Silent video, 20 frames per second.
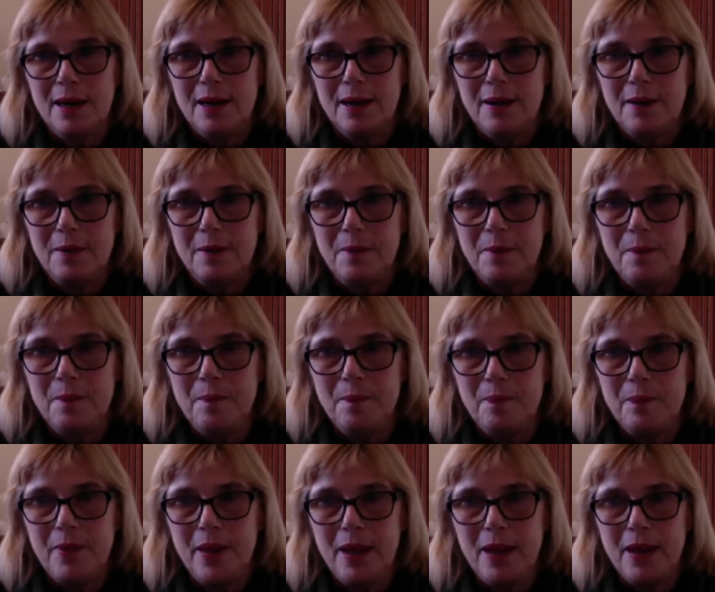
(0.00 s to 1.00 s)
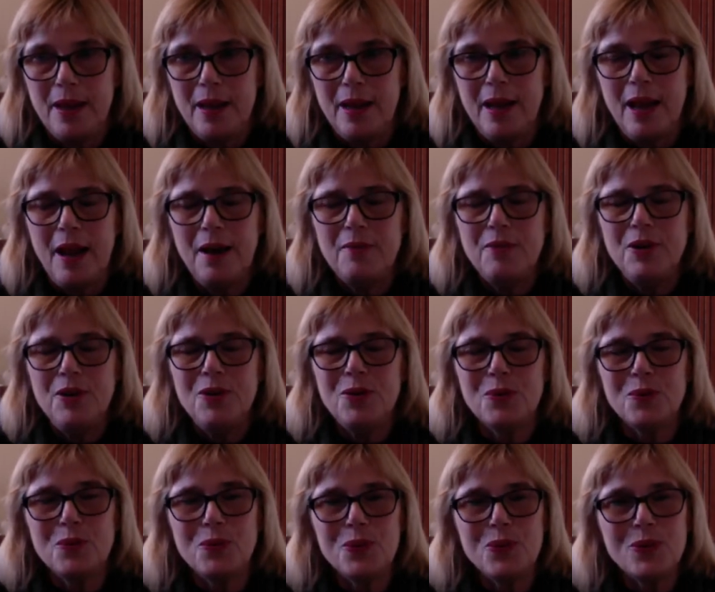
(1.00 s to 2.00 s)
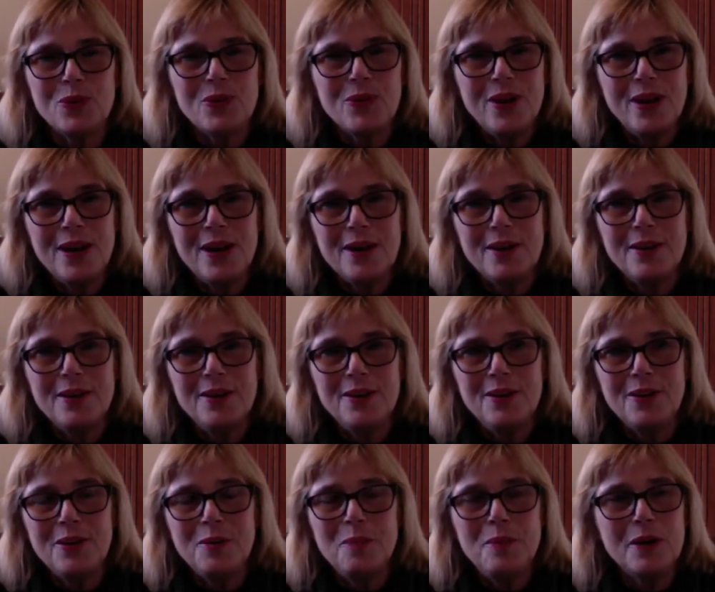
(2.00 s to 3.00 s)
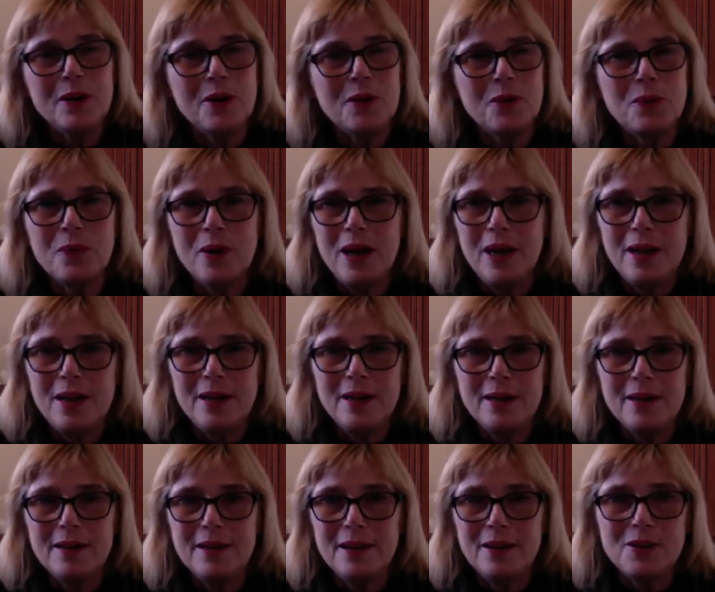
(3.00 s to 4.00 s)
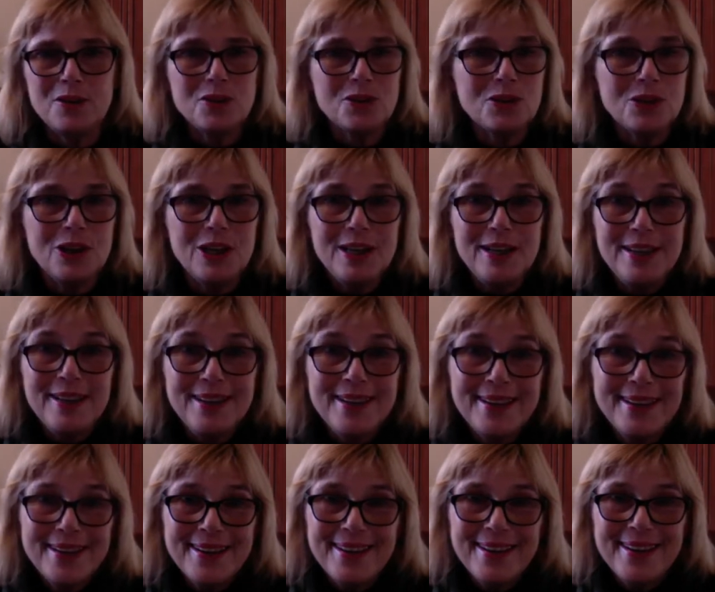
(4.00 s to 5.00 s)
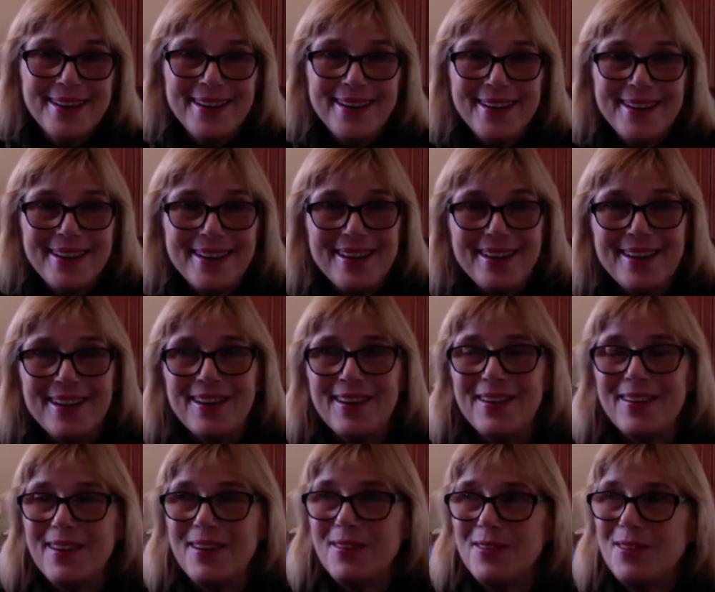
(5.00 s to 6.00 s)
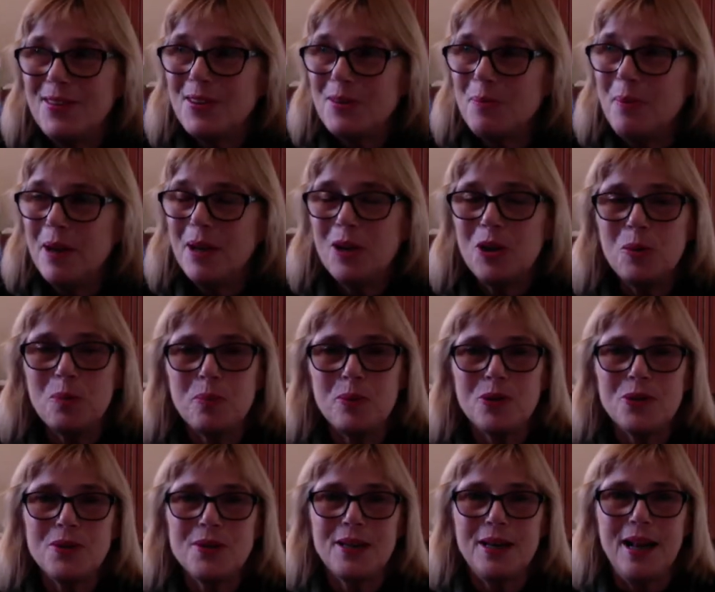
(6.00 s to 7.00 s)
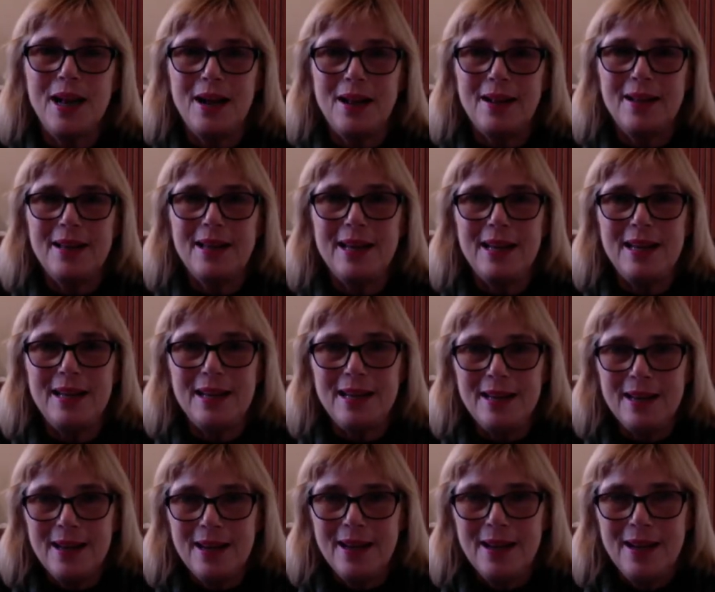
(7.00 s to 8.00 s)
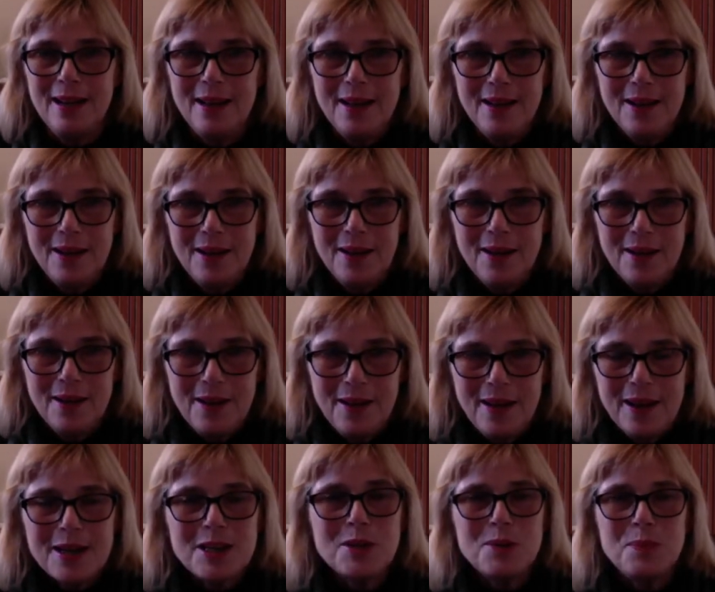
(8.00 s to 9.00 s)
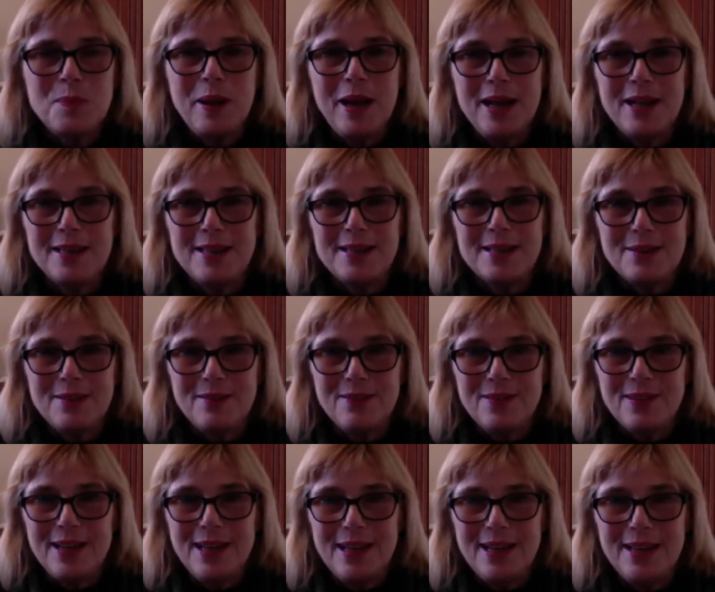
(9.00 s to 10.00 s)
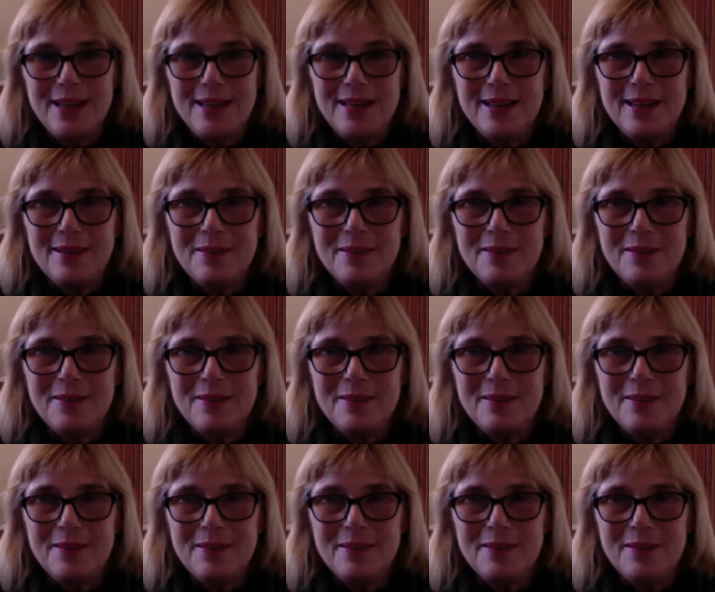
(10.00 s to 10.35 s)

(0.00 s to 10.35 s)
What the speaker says: And having your ruler there, you could be a great attorney. It would just make your personality expansive, and